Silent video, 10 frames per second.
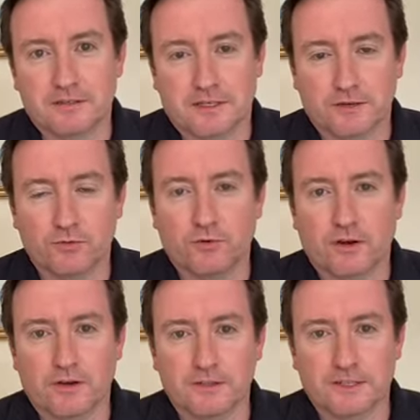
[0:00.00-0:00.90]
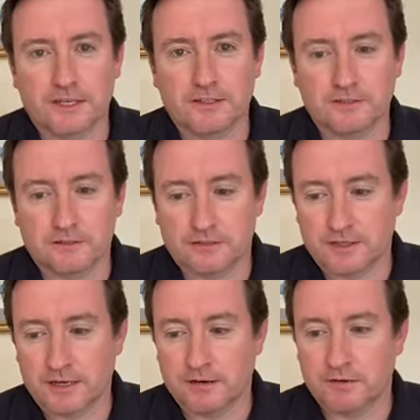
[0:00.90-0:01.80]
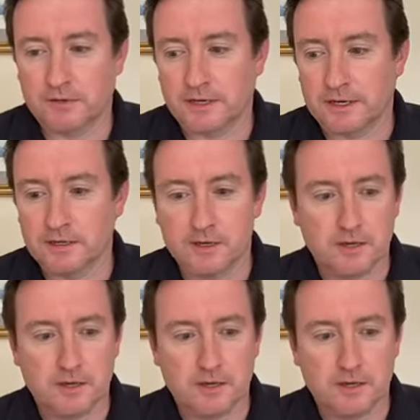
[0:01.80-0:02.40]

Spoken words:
in an organisation to say, okay,